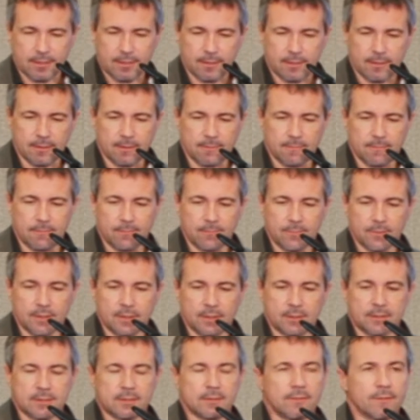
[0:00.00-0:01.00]
uh,
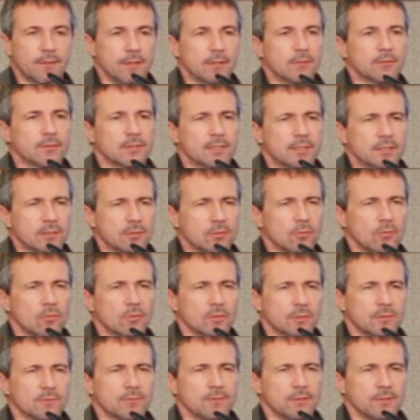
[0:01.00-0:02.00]
it's they are a
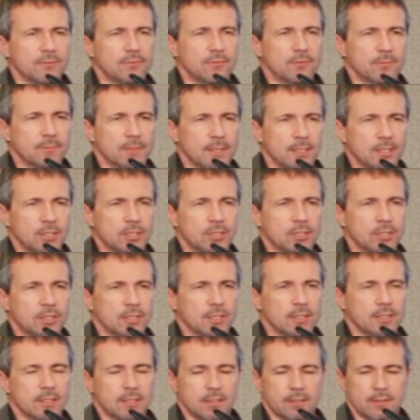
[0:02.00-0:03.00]
source of
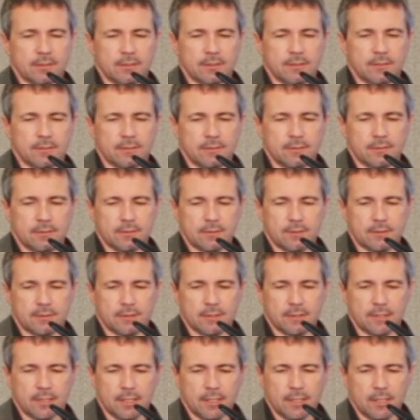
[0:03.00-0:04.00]
information, and and, and
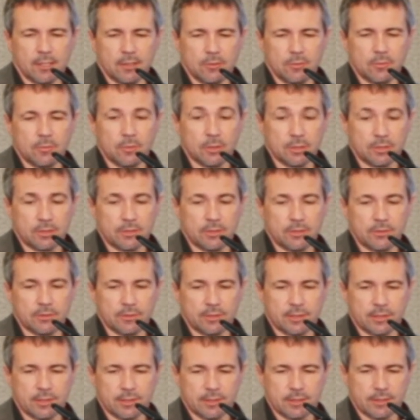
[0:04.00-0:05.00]
uh, we want to
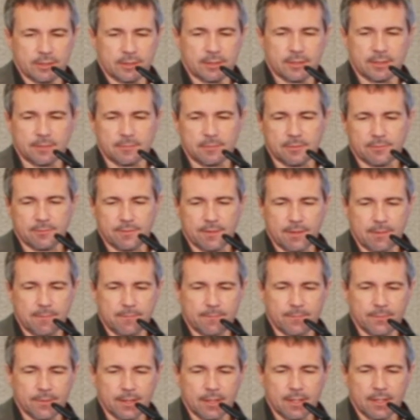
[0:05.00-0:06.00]
use it. And some of
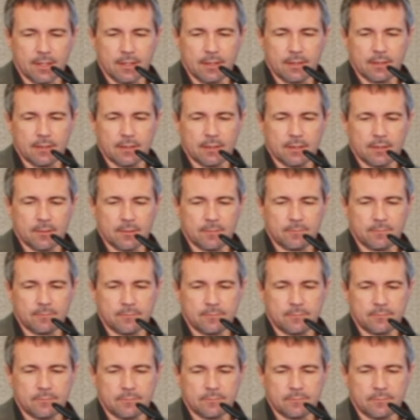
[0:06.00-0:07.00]
them
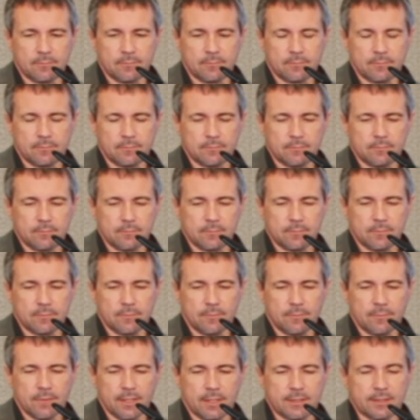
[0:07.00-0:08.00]
um,
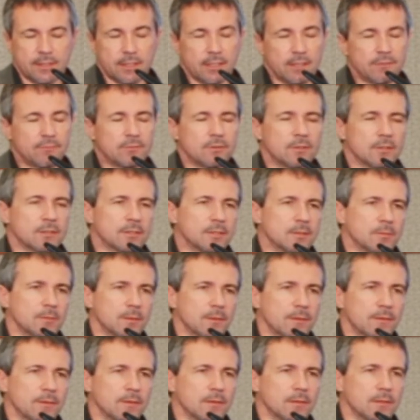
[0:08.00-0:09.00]
they deliver us
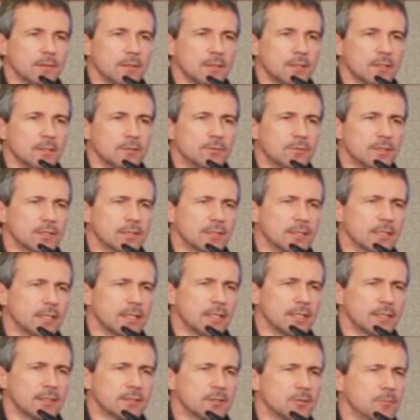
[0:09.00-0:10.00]
with uh, interesting
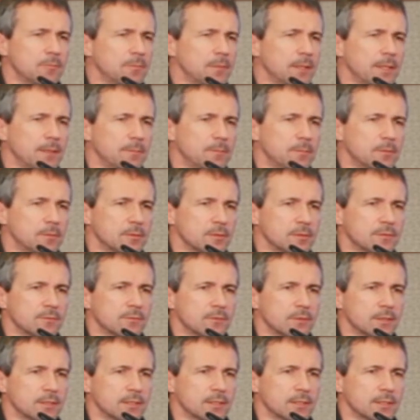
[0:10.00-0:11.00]
links to papers,
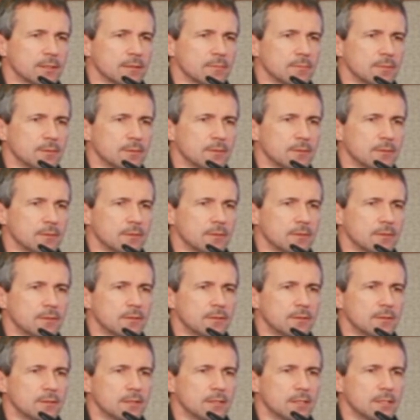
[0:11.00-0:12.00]
for example,
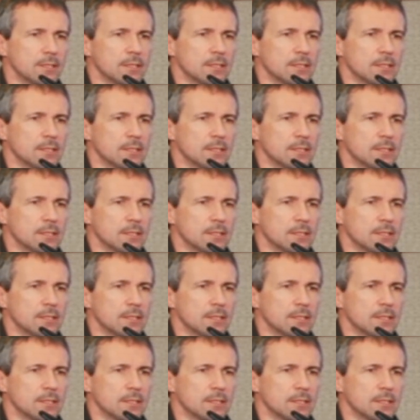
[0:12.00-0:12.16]
or